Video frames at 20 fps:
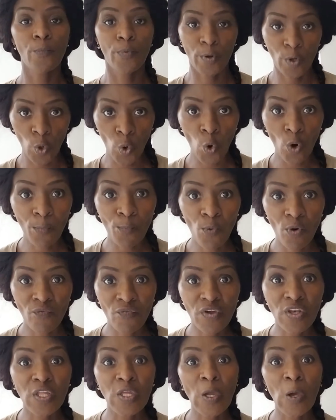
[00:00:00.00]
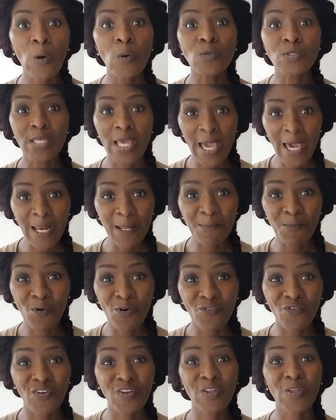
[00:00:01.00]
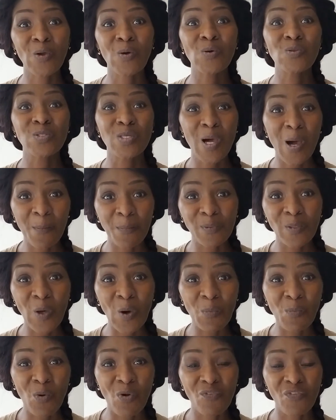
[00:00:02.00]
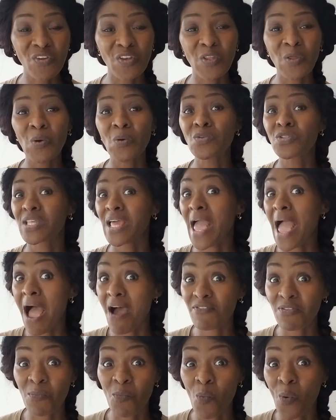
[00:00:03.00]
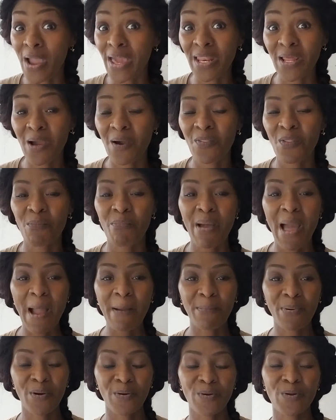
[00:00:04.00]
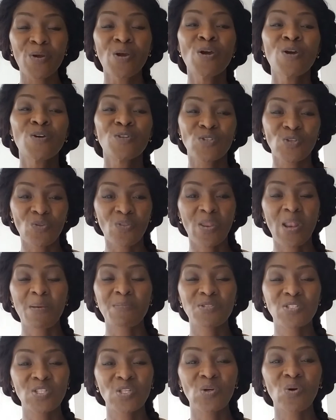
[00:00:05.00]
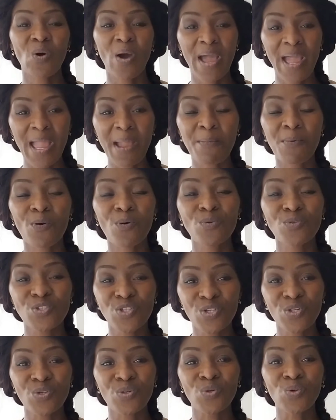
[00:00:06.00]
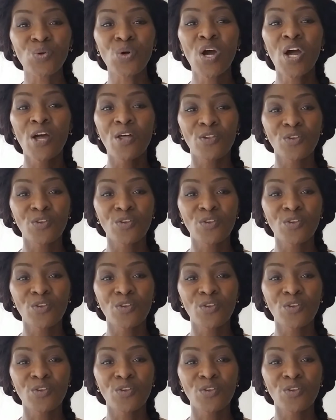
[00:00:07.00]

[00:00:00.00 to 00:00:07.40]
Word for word: record more videos, edit more videos, upload more videos, and have them waiting on the back burner so that I'm still able to